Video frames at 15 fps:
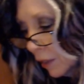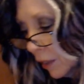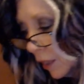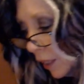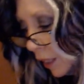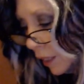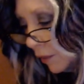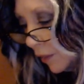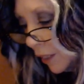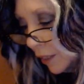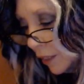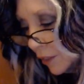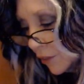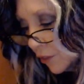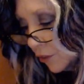And that
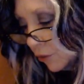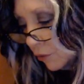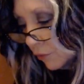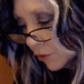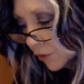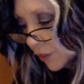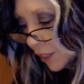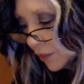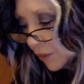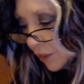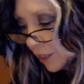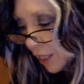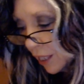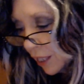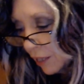is new for Scentsy
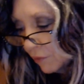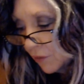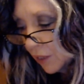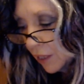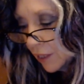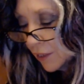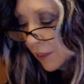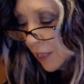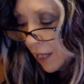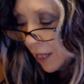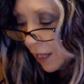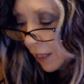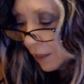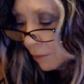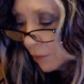to have these.
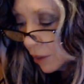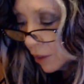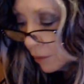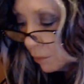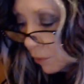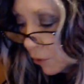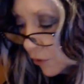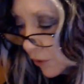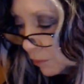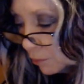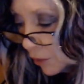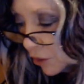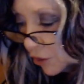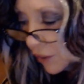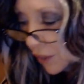And I'm going to post some
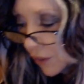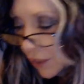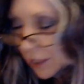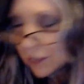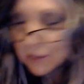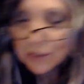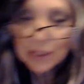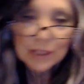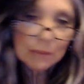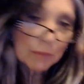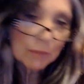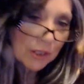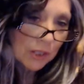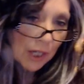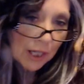pictures at the end of this. My
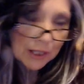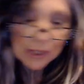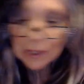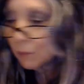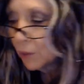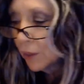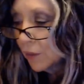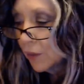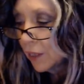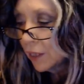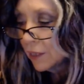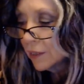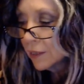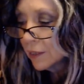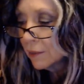daughter got one of
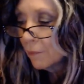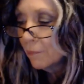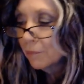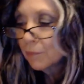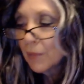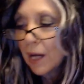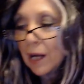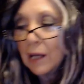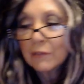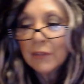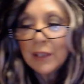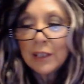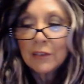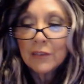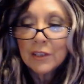these,
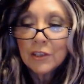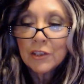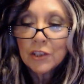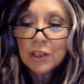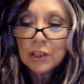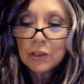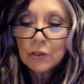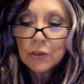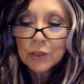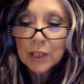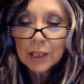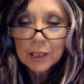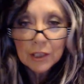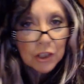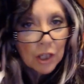Rana, and she used like
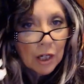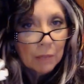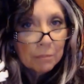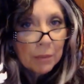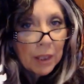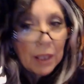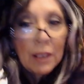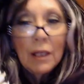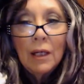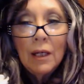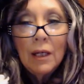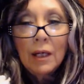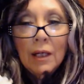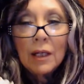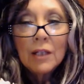a Sharpie,
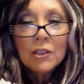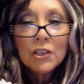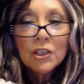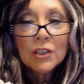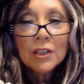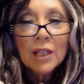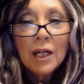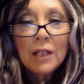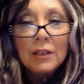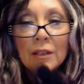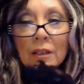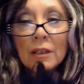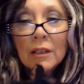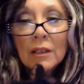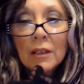and she just kind
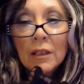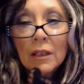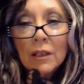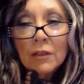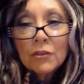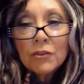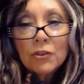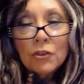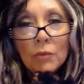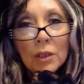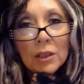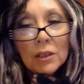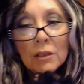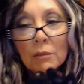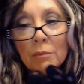of drew a
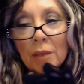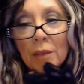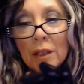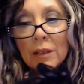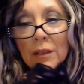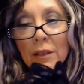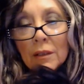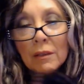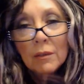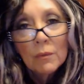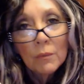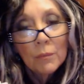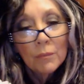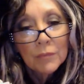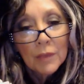little bit
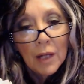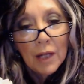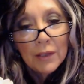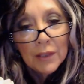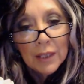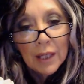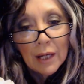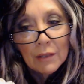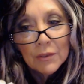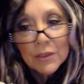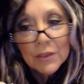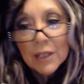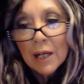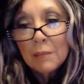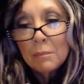on the
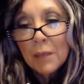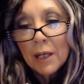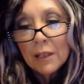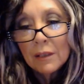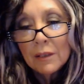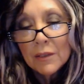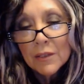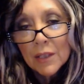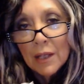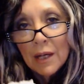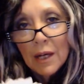outside petals.